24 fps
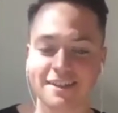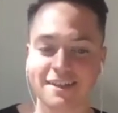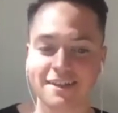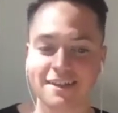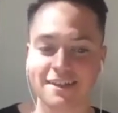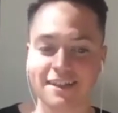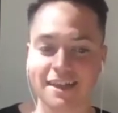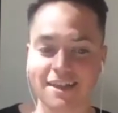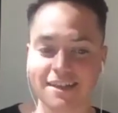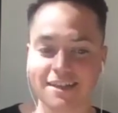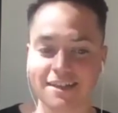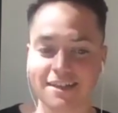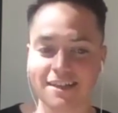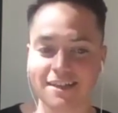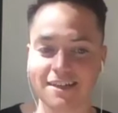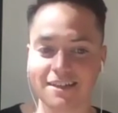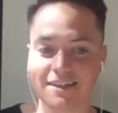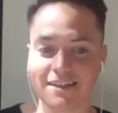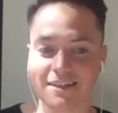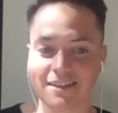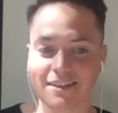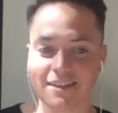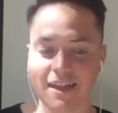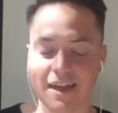like
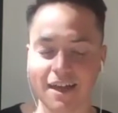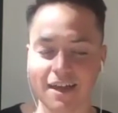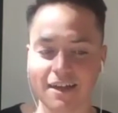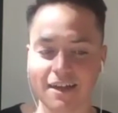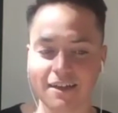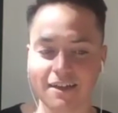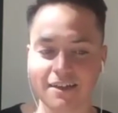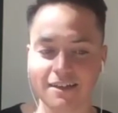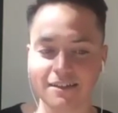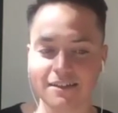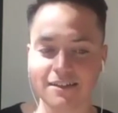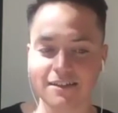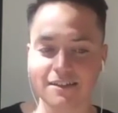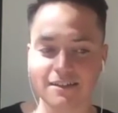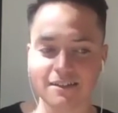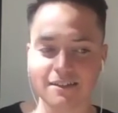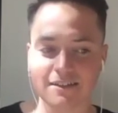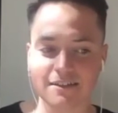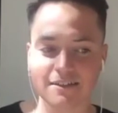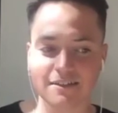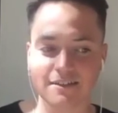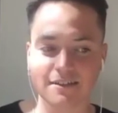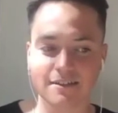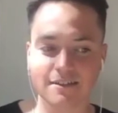they,
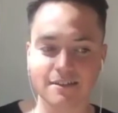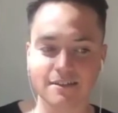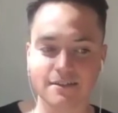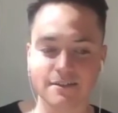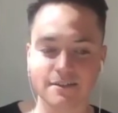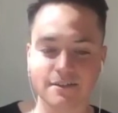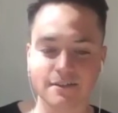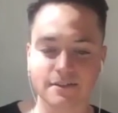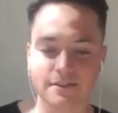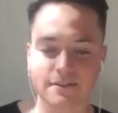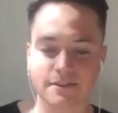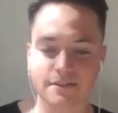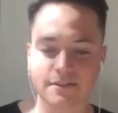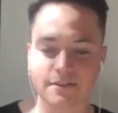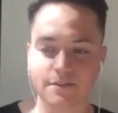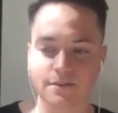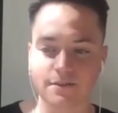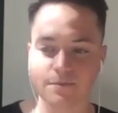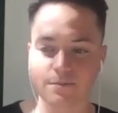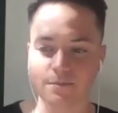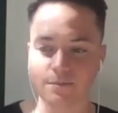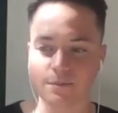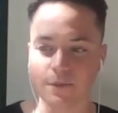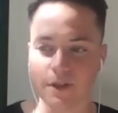
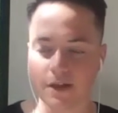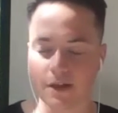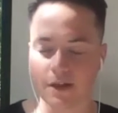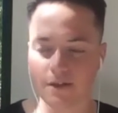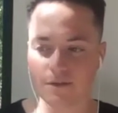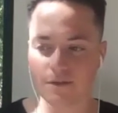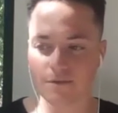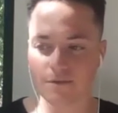like